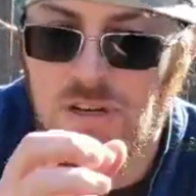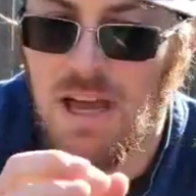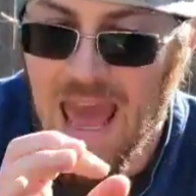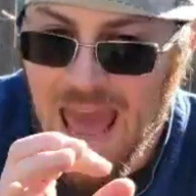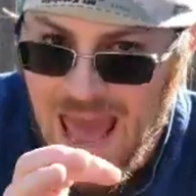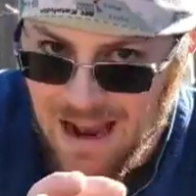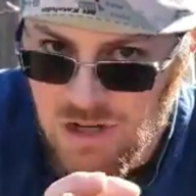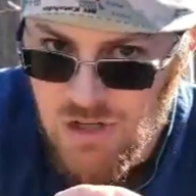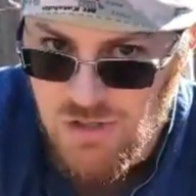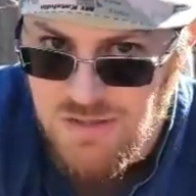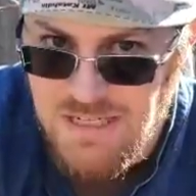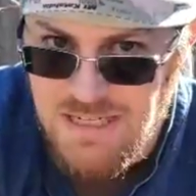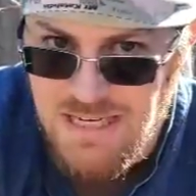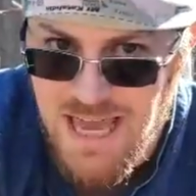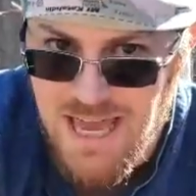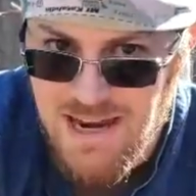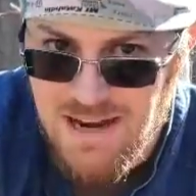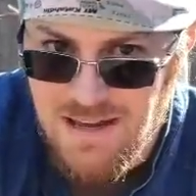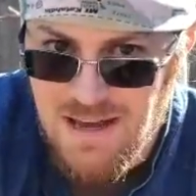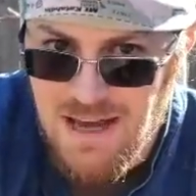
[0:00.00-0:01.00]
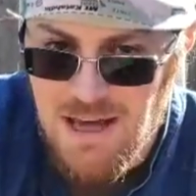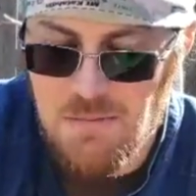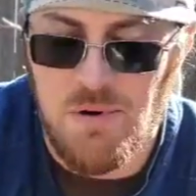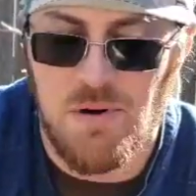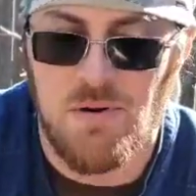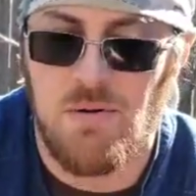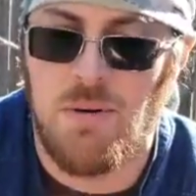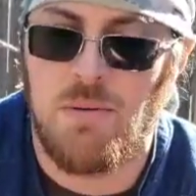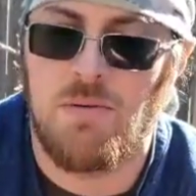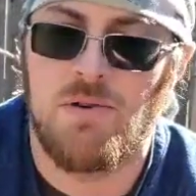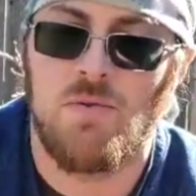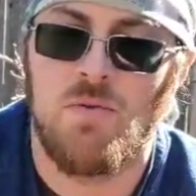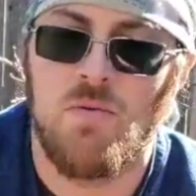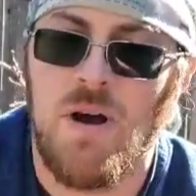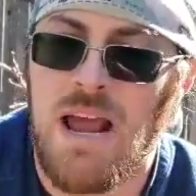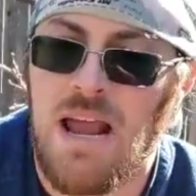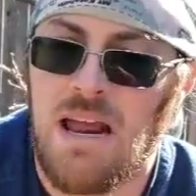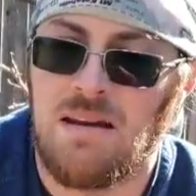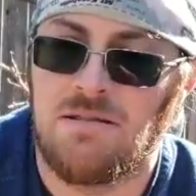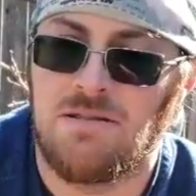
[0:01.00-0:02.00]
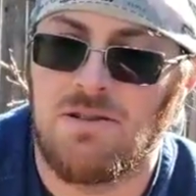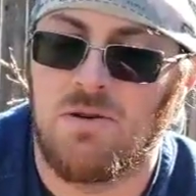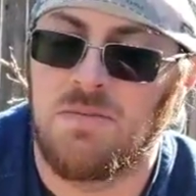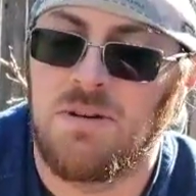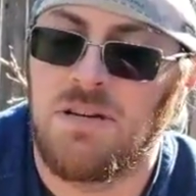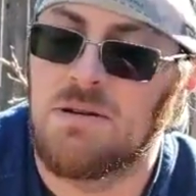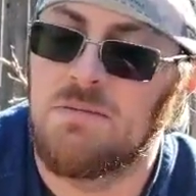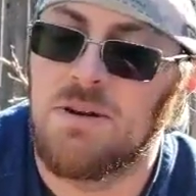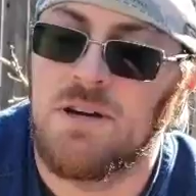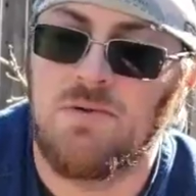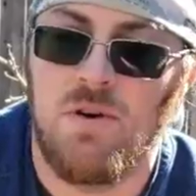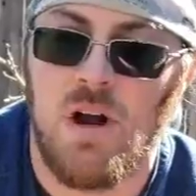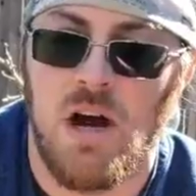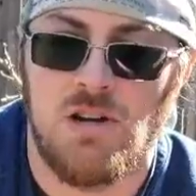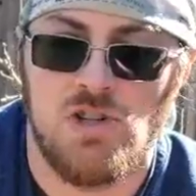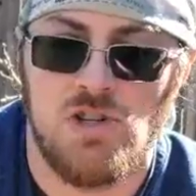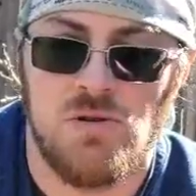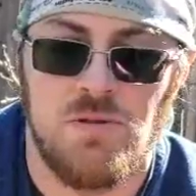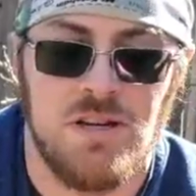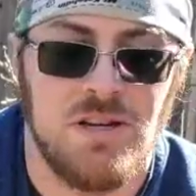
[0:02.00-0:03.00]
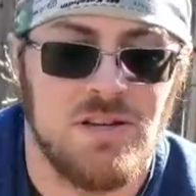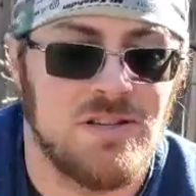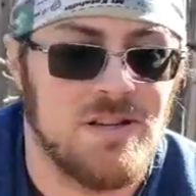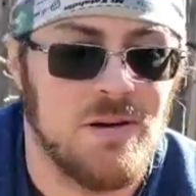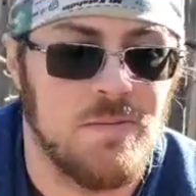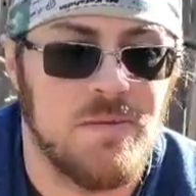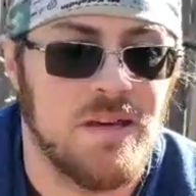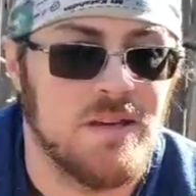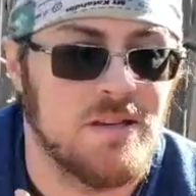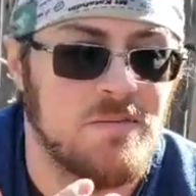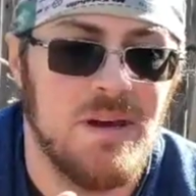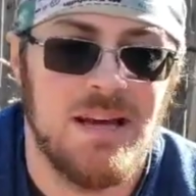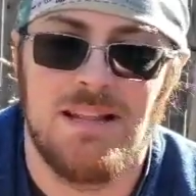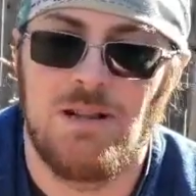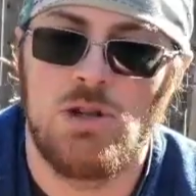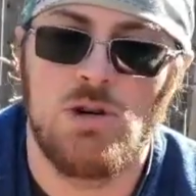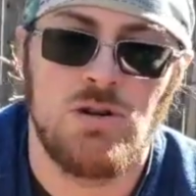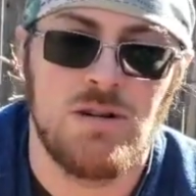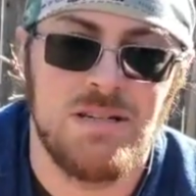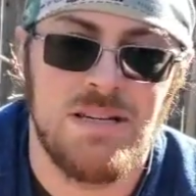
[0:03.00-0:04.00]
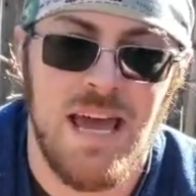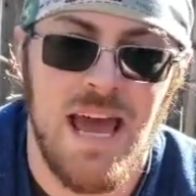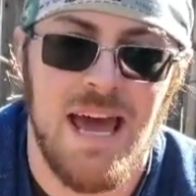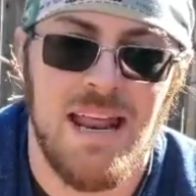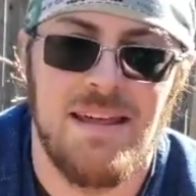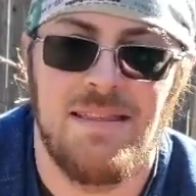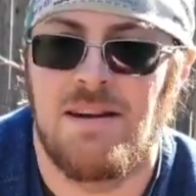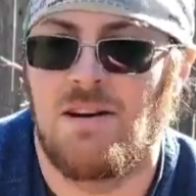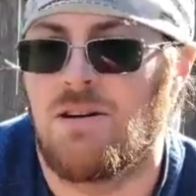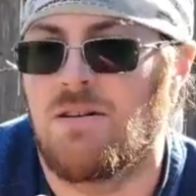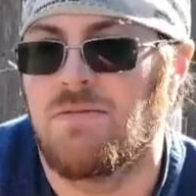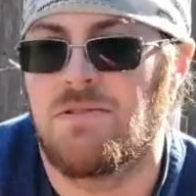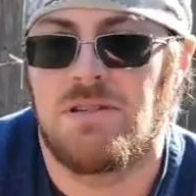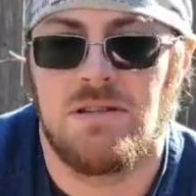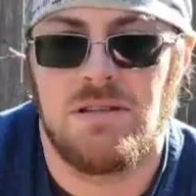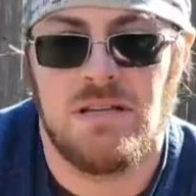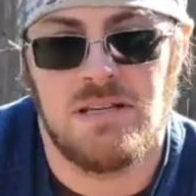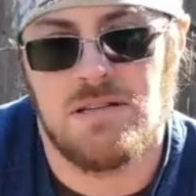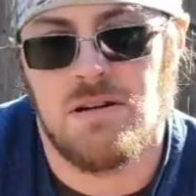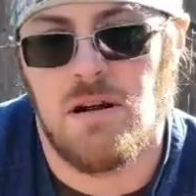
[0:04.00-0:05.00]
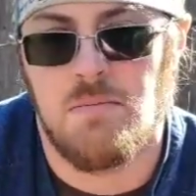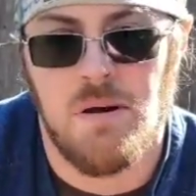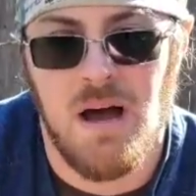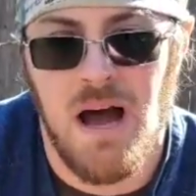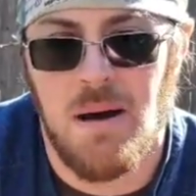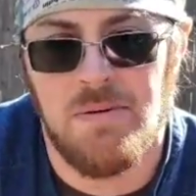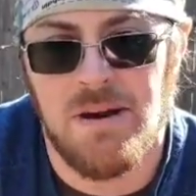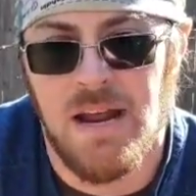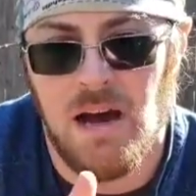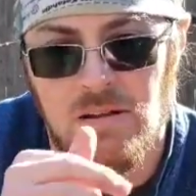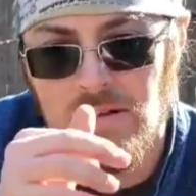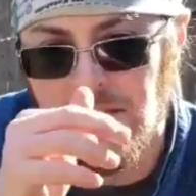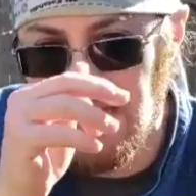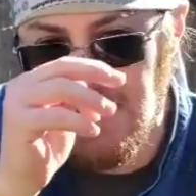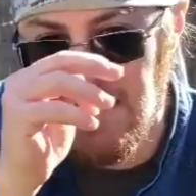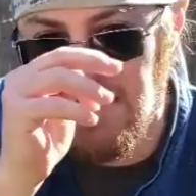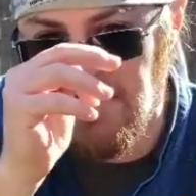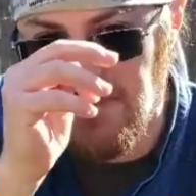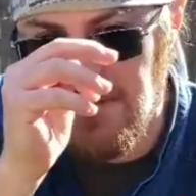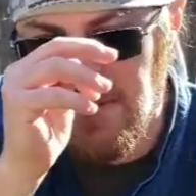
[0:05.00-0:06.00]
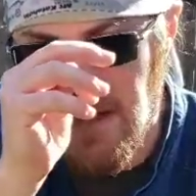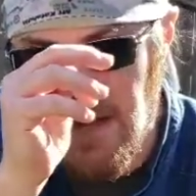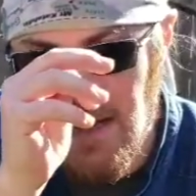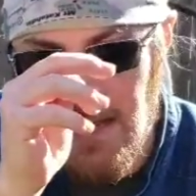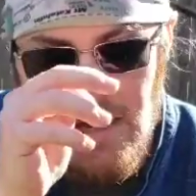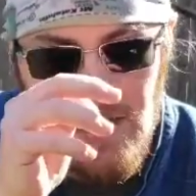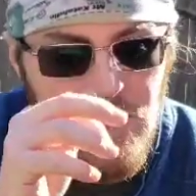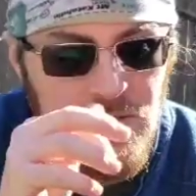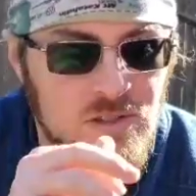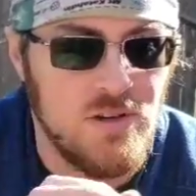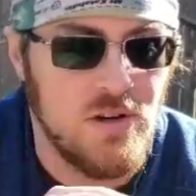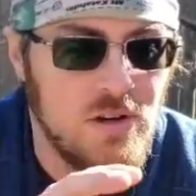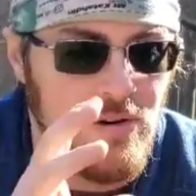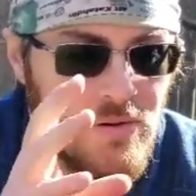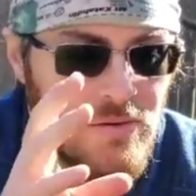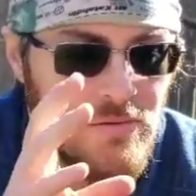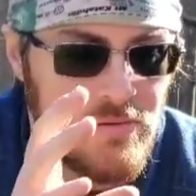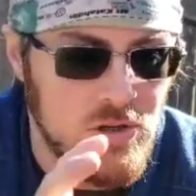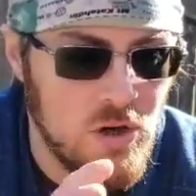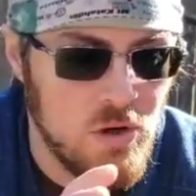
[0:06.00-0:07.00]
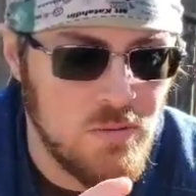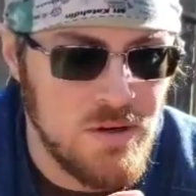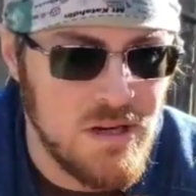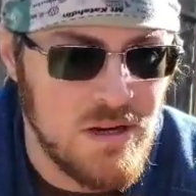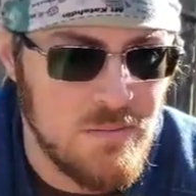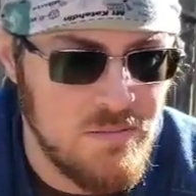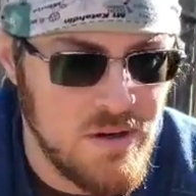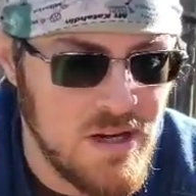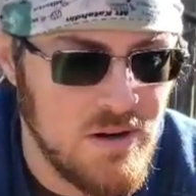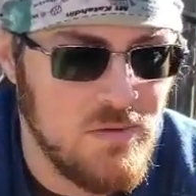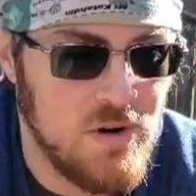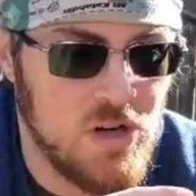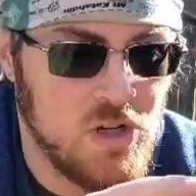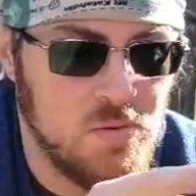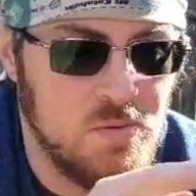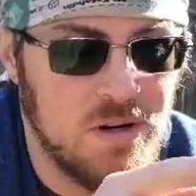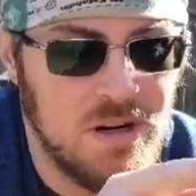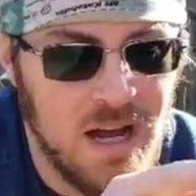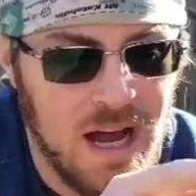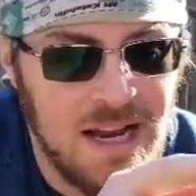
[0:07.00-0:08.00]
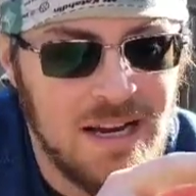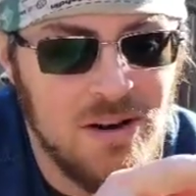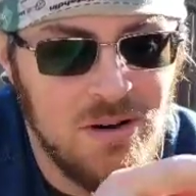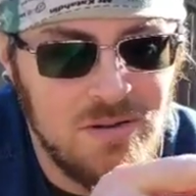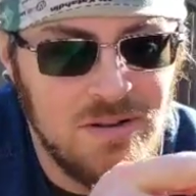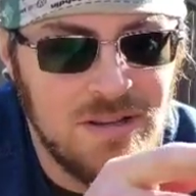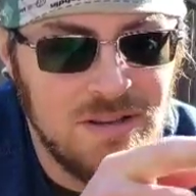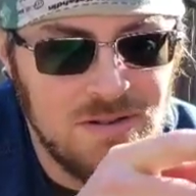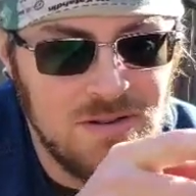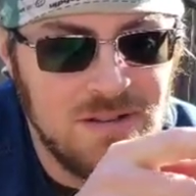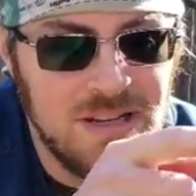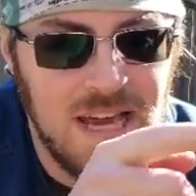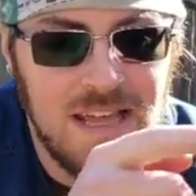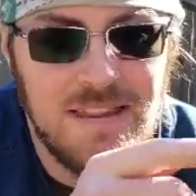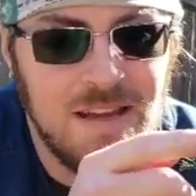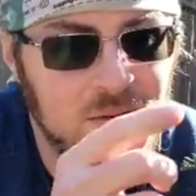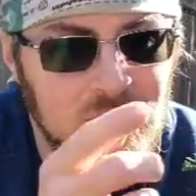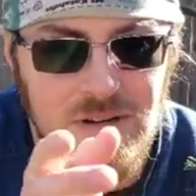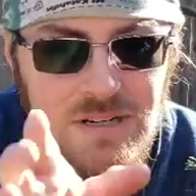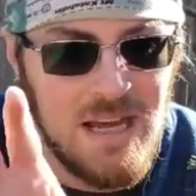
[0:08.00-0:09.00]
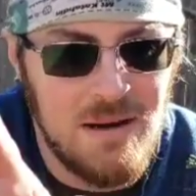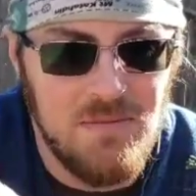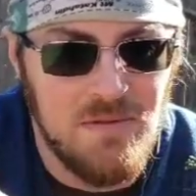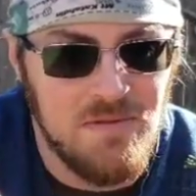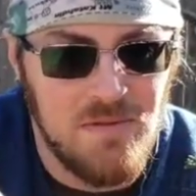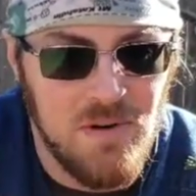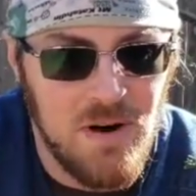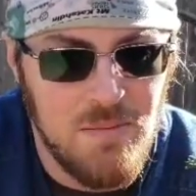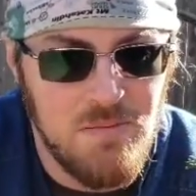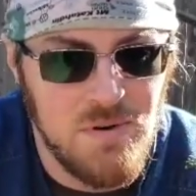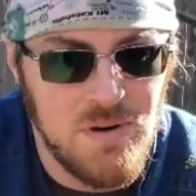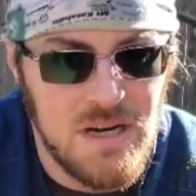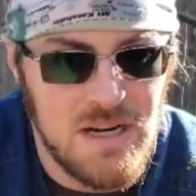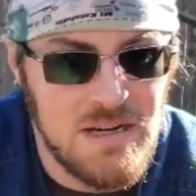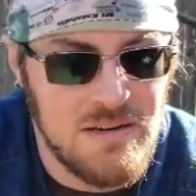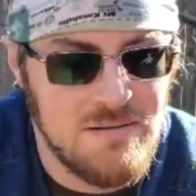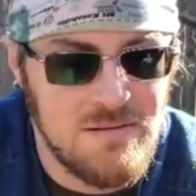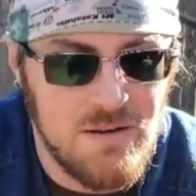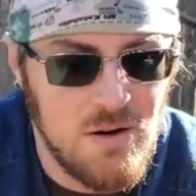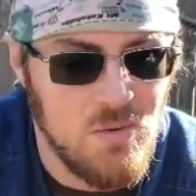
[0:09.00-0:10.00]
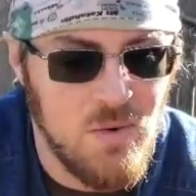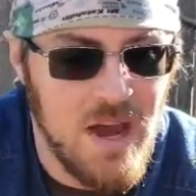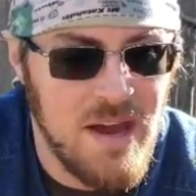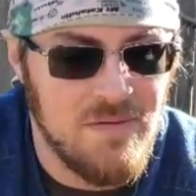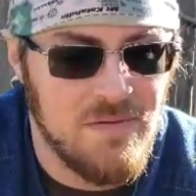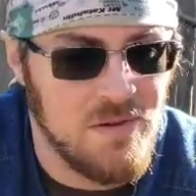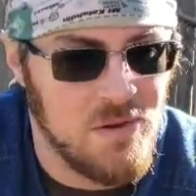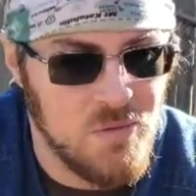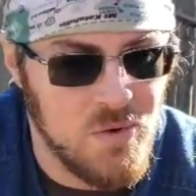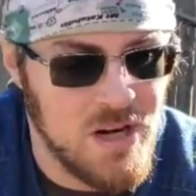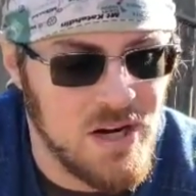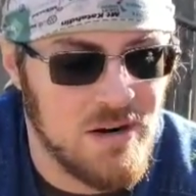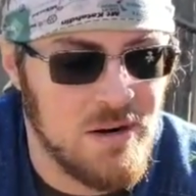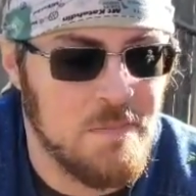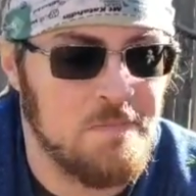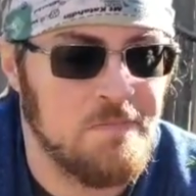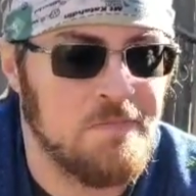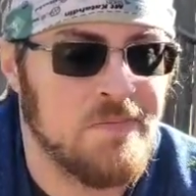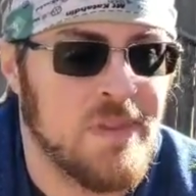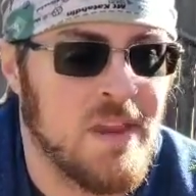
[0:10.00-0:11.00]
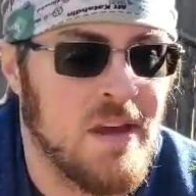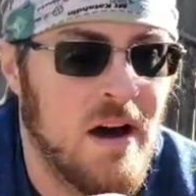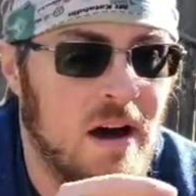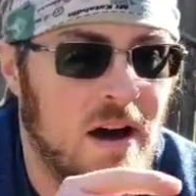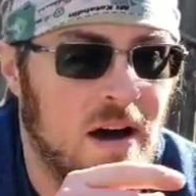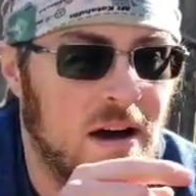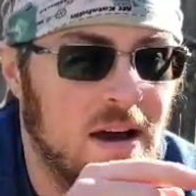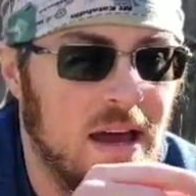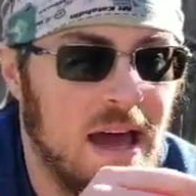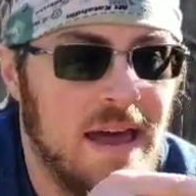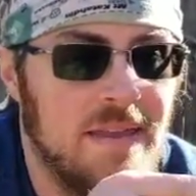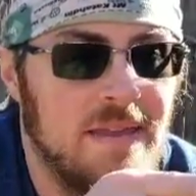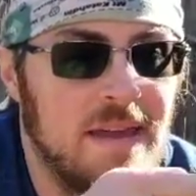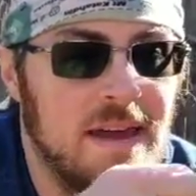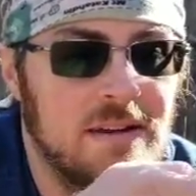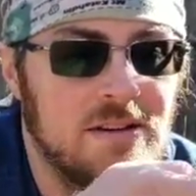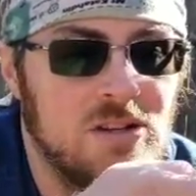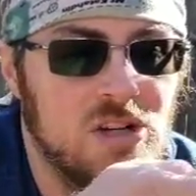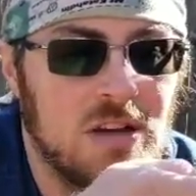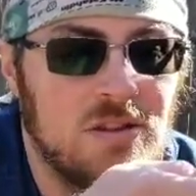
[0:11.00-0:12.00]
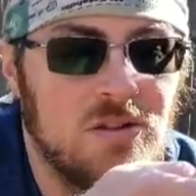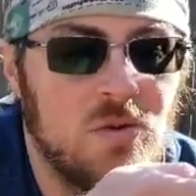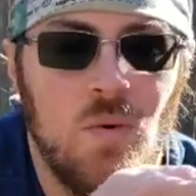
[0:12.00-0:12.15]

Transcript: actually dead, but remember to wait. Don't be in a big rush because some things, they look dead and then all of a sudden they start popping out leaves. So don't be in a big rush, but I know these are dead. They were dead before I put it away for the winter. And then check the